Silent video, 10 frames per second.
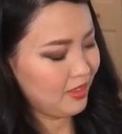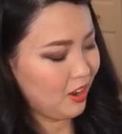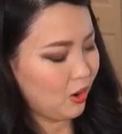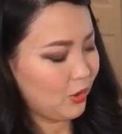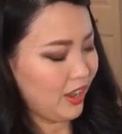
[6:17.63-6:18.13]

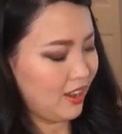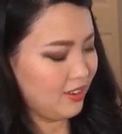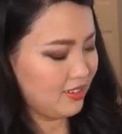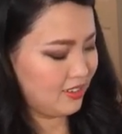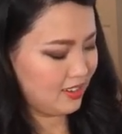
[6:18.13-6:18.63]
Okay.
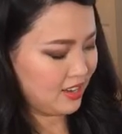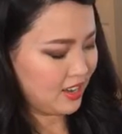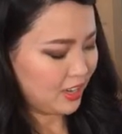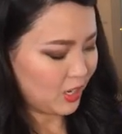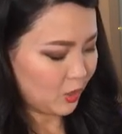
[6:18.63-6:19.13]

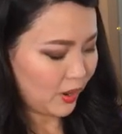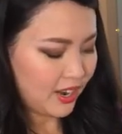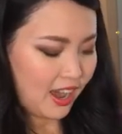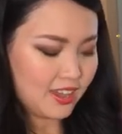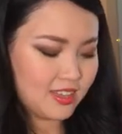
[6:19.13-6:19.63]
You know what?
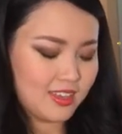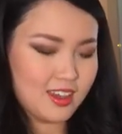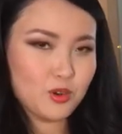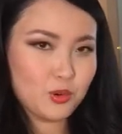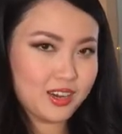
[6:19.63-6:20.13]
I
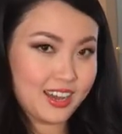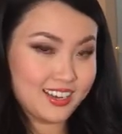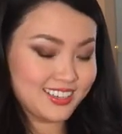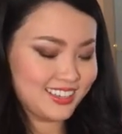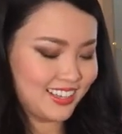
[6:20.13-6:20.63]
think we're
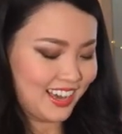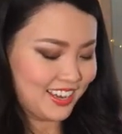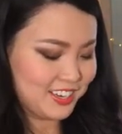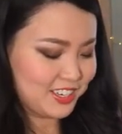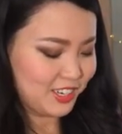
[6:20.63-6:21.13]
getting to the
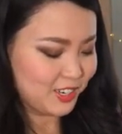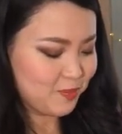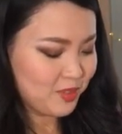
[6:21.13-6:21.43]
end here.